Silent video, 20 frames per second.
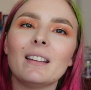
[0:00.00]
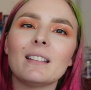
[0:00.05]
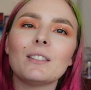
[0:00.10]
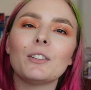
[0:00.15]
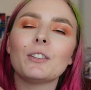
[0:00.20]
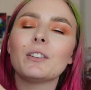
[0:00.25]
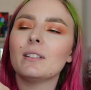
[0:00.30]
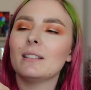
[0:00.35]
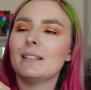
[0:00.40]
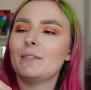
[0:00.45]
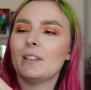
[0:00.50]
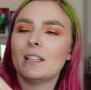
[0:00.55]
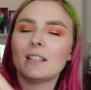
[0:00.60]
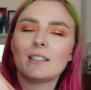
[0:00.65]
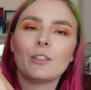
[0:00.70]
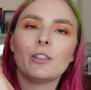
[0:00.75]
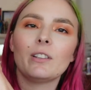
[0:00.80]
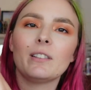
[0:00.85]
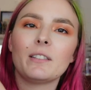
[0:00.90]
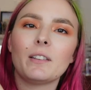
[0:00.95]
As long as,
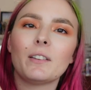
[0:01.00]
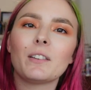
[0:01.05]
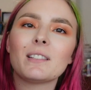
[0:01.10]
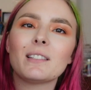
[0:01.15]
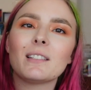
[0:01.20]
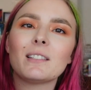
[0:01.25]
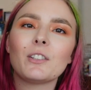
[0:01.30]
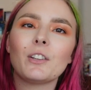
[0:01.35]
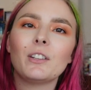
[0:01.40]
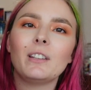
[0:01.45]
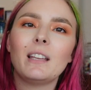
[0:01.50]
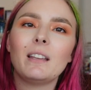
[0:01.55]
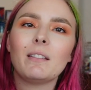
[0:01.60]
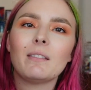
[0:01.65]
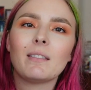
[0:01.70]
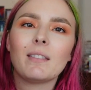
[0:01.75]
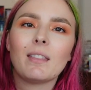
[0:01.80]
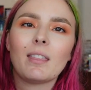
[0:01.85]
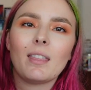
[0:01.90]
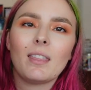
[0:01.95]
as long as it's only
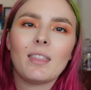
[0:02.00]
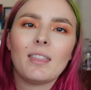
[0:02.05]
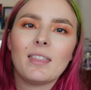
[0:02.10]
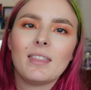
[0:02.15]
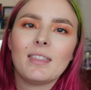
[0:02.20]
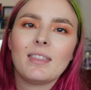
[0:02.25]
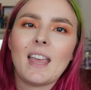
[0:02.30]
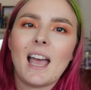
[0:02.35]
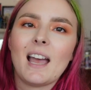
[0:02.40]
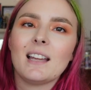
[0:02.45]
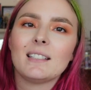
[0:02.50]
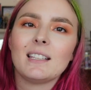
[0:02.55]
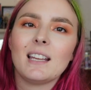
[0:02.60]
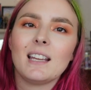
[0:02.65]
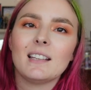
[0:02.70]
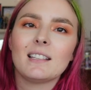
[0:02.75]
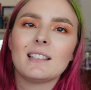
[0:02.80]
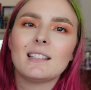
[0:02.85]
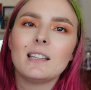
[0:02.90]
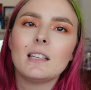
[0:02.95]
that
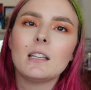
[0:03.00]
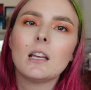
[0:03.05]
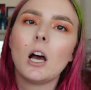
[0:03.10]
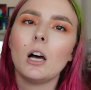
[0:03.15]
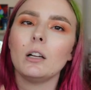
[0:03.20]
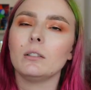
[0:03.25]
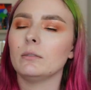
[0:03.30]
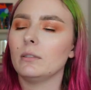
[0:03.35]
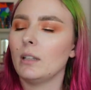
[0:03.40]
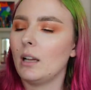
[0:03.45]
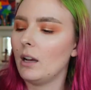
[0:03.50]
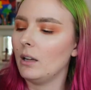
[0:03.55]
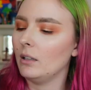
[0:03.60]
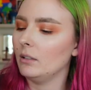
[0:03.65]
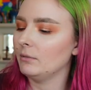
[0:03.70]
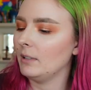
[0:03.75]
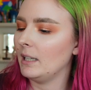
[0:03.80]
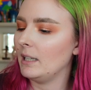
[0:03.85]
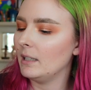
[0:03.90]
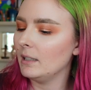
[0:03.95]
Tennessee, I'll I'll
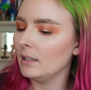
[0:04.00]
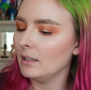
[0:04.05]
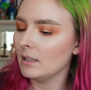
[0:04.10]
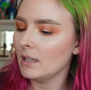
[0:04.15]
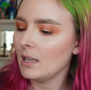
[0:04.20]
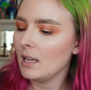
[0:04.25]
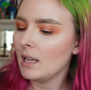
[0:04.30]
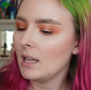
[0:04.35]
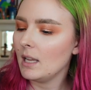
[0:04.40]
read it.